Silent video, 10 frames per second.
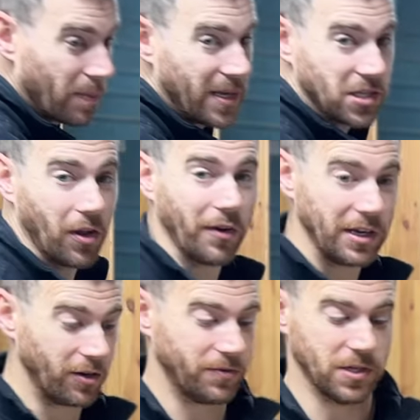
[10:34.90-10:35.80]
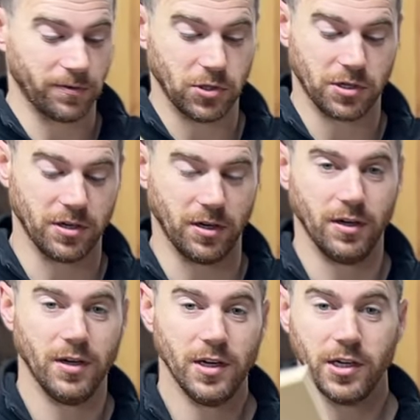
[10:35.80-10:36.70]
a piece long enough, so I've just cut
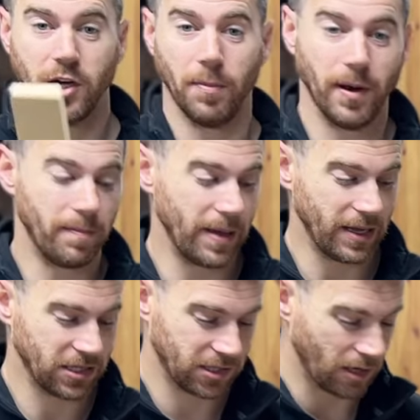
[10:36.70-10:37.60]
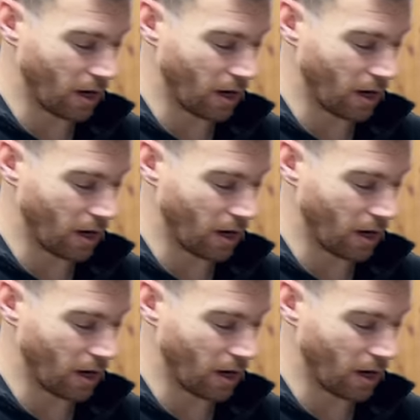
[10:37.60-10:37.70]
a couple of bits